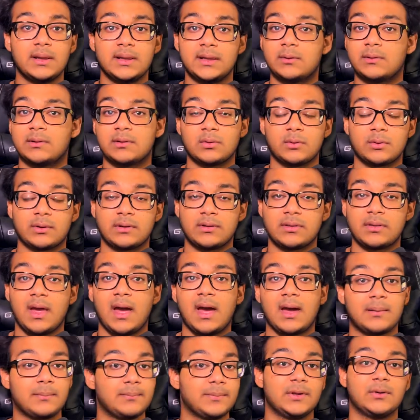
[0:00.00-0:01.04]
you can look at
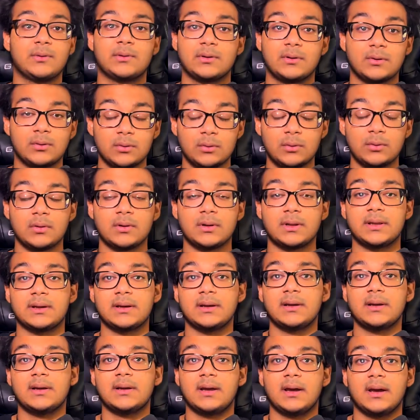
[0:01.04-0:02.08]
that, you can Google it,
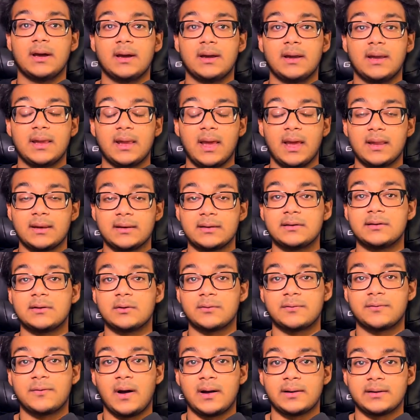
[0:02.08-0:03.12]
and you'll
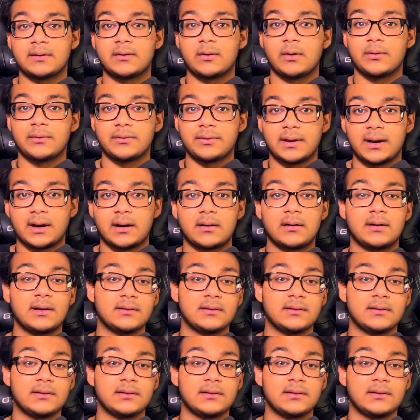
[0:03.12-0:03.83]
find it all there.